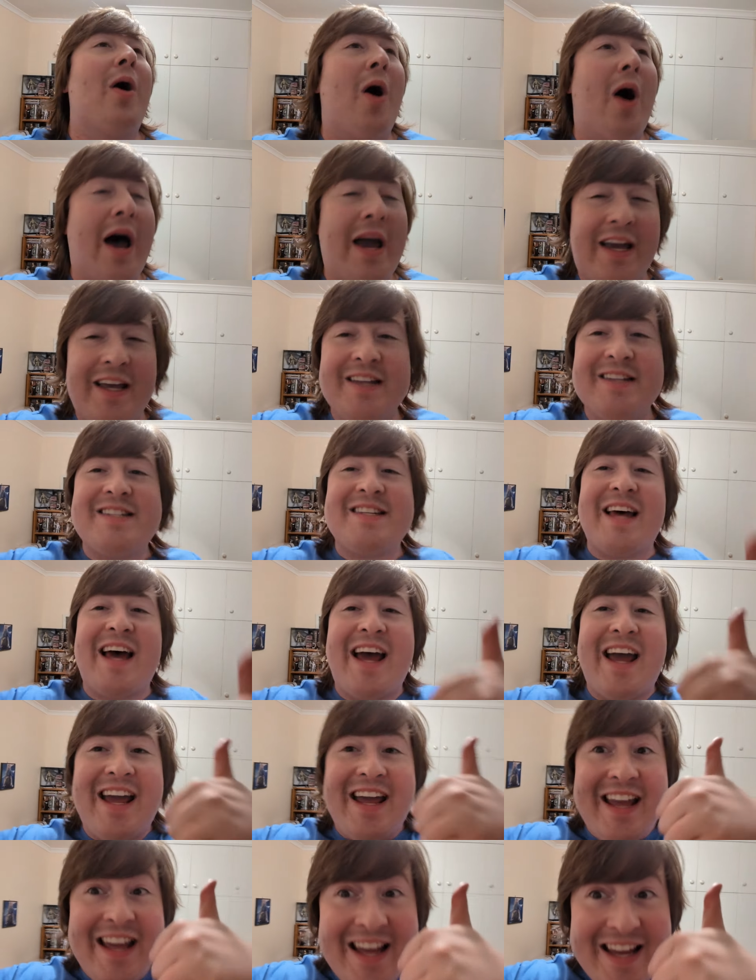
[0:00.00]
I can
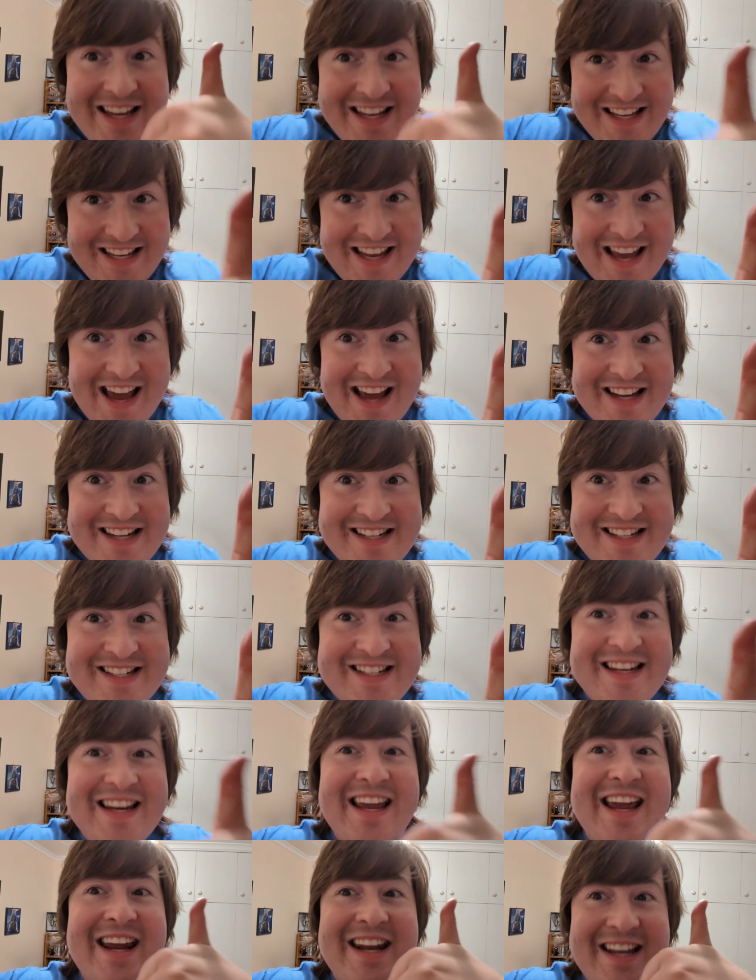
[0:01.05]
say
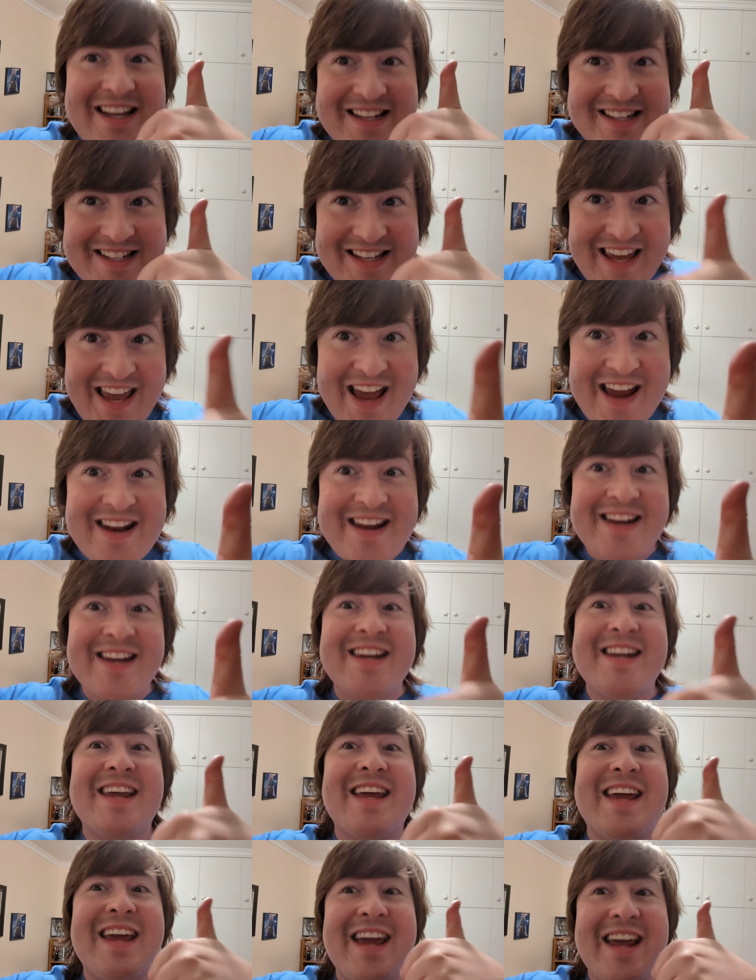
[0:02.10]
yes, it is
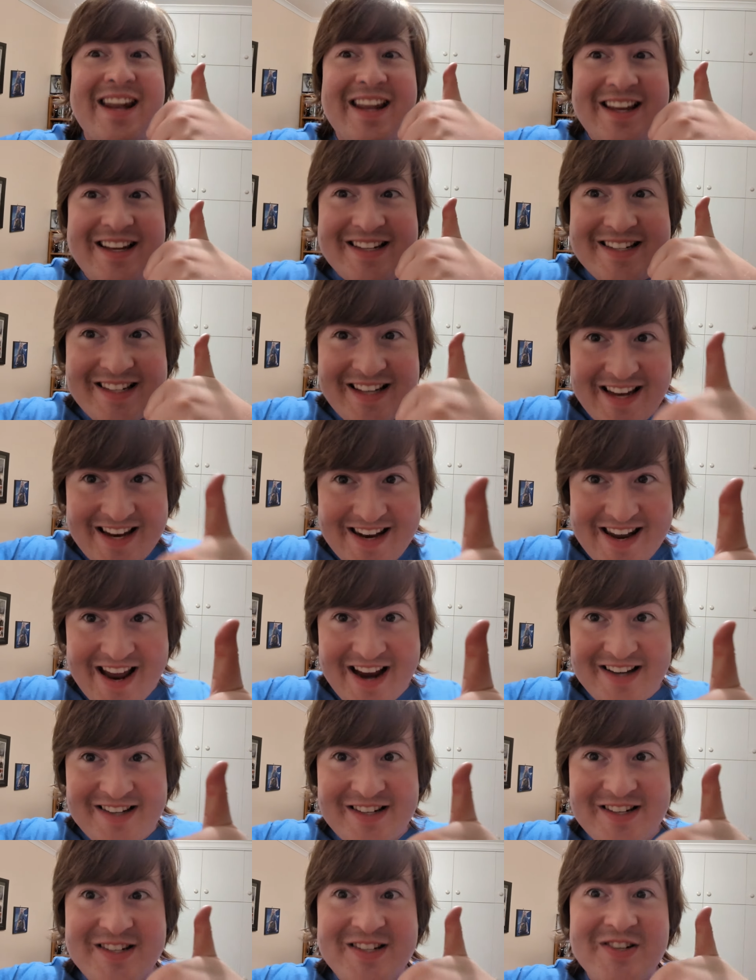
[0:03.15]
canon. It is
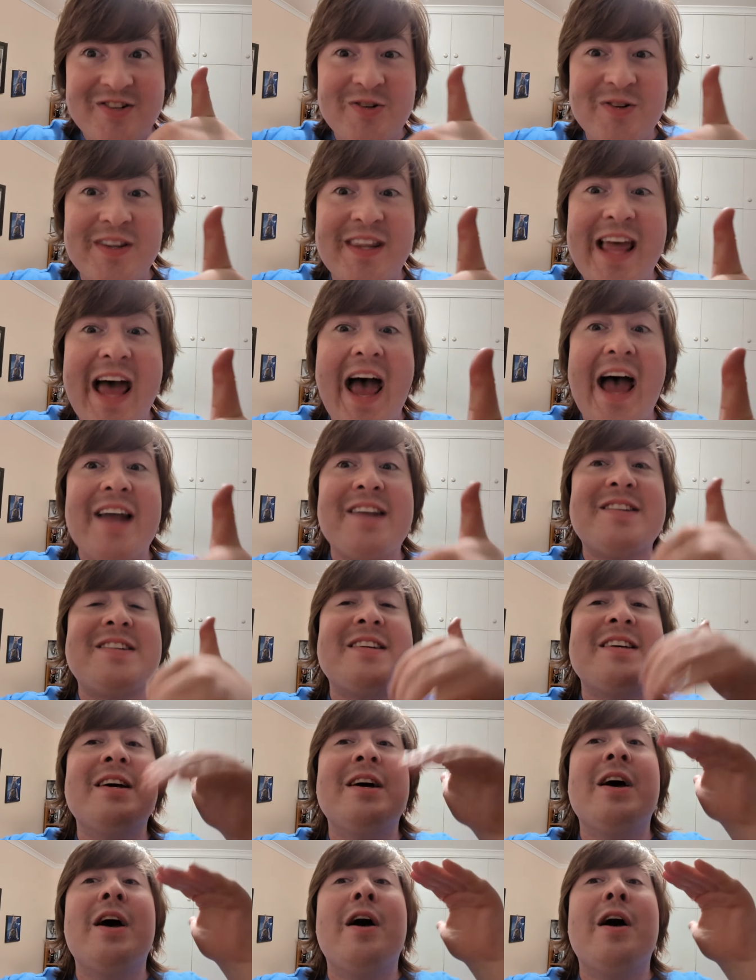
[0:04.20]
connected to that